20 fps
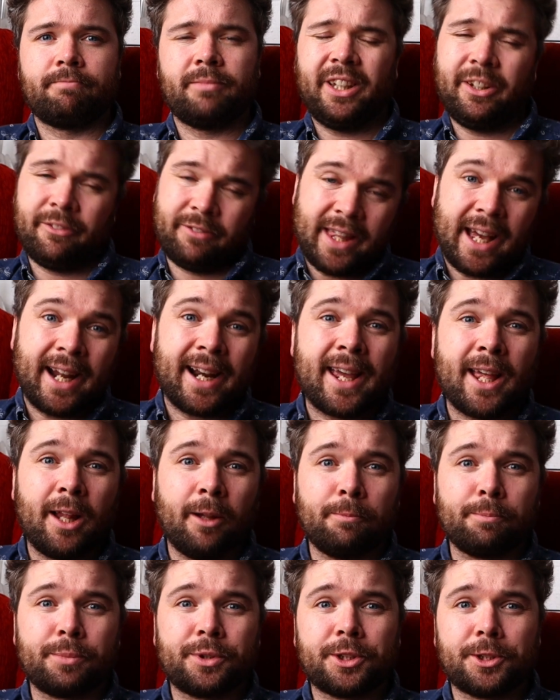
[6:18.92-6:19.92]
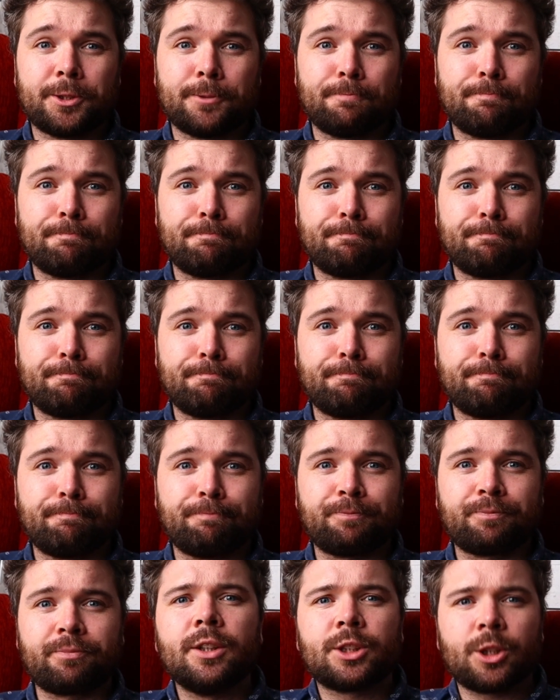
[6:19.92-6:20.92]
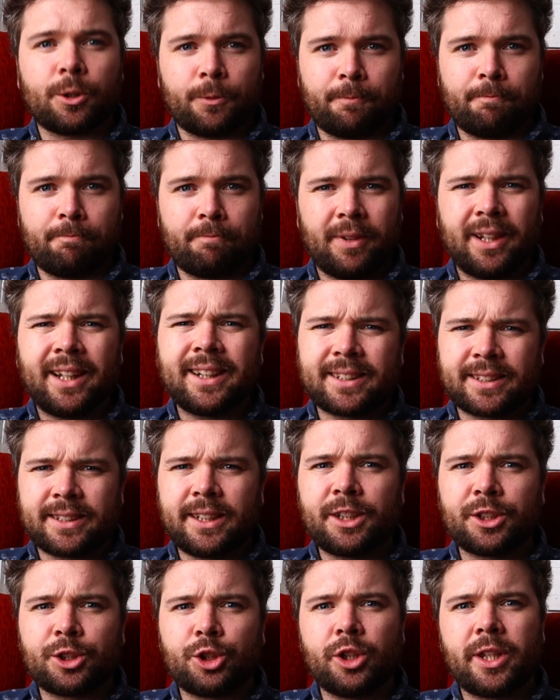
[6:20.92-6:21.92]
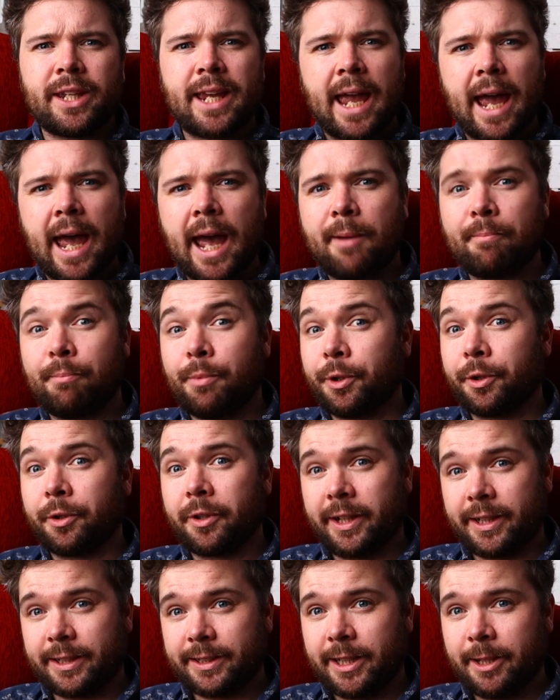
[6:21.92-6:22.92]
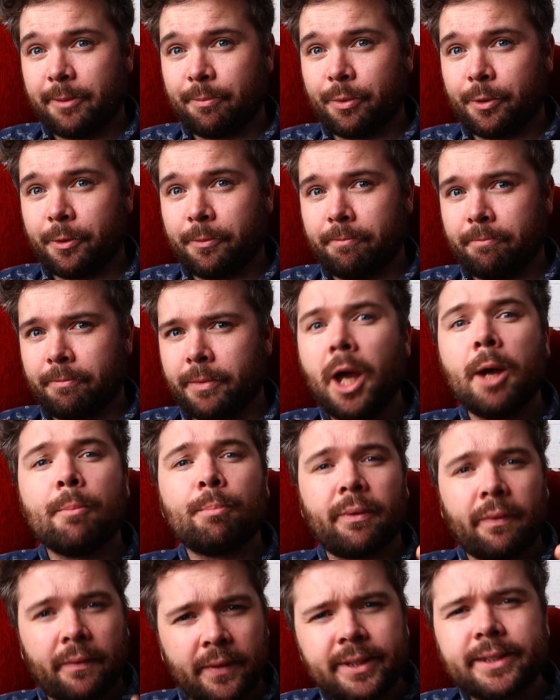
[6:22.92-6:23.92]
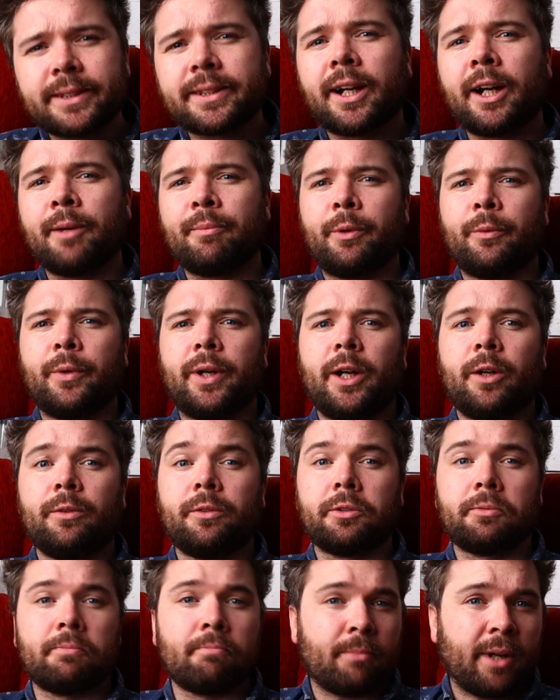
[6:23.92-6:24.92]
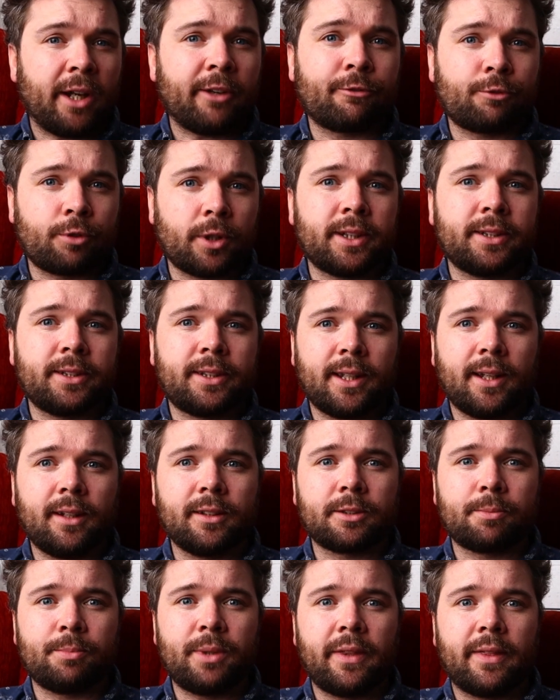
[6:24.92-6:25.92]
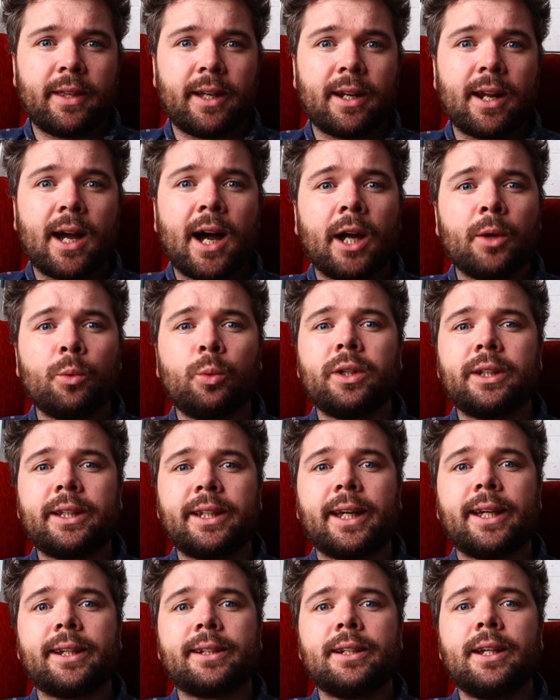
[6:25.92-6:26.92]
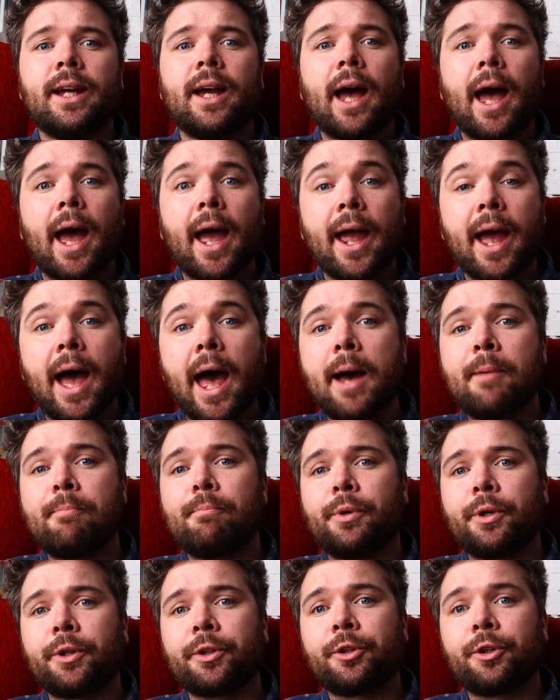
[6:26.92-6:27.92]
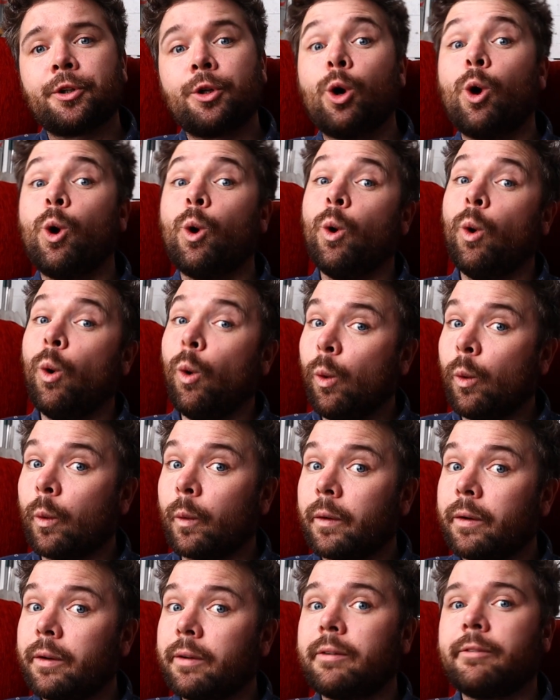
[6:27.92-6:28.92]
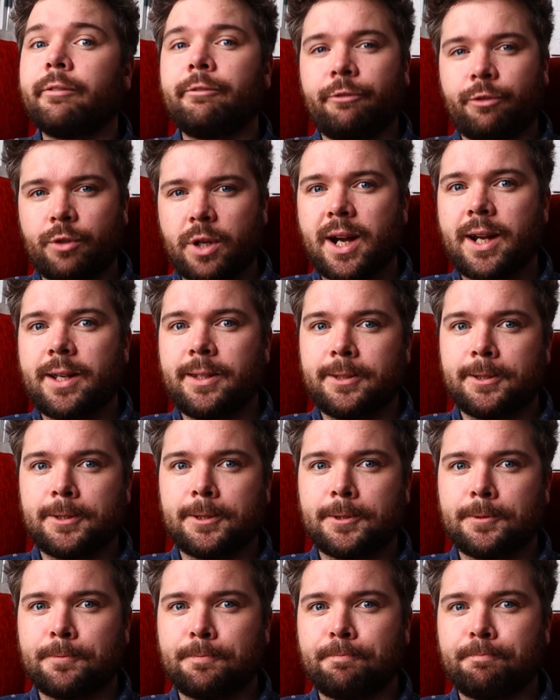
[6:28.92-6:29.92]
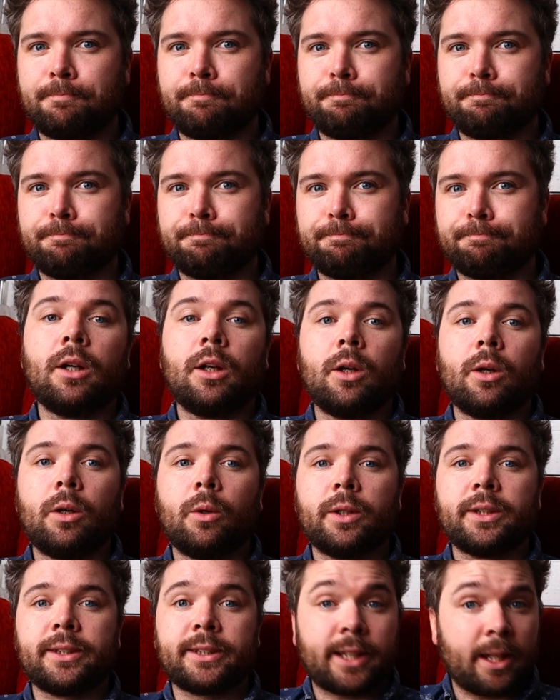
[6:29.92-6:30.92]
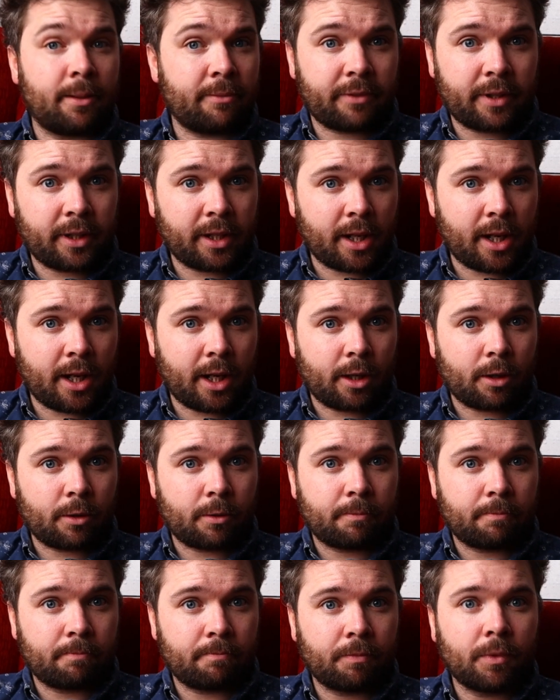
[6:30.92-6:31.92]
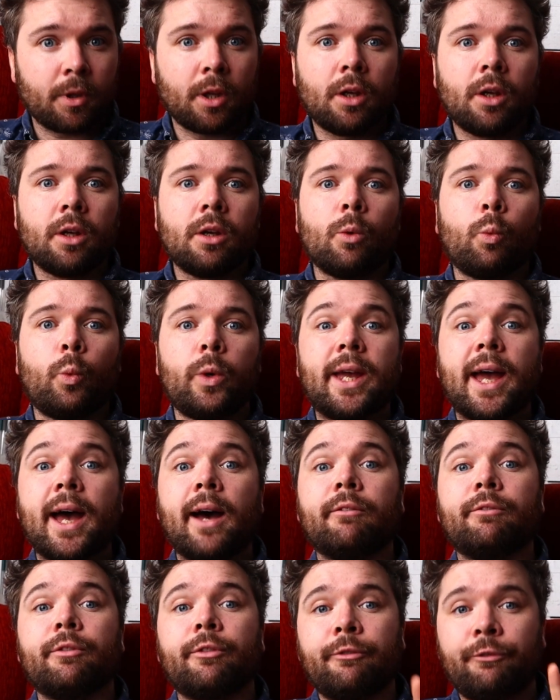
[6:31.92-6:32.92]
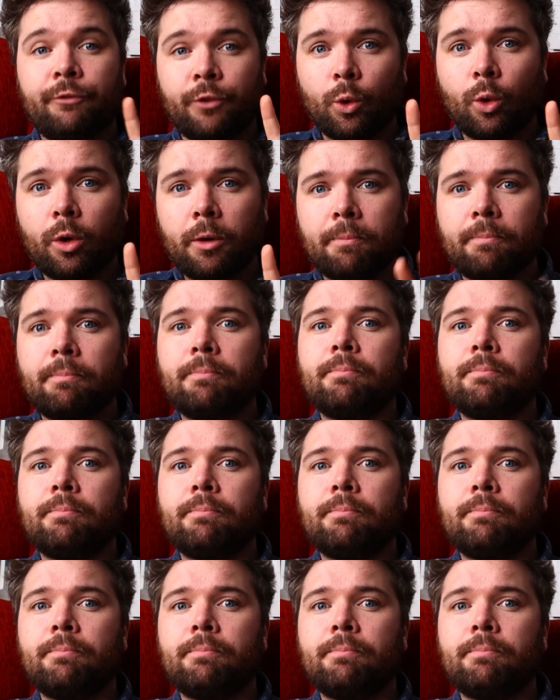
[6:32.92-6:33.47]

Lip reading: if that helps. So let's stick to the hamburger example, but this time around, my friend tells me that I will get a hamburger or fries. Same thing here. We have 4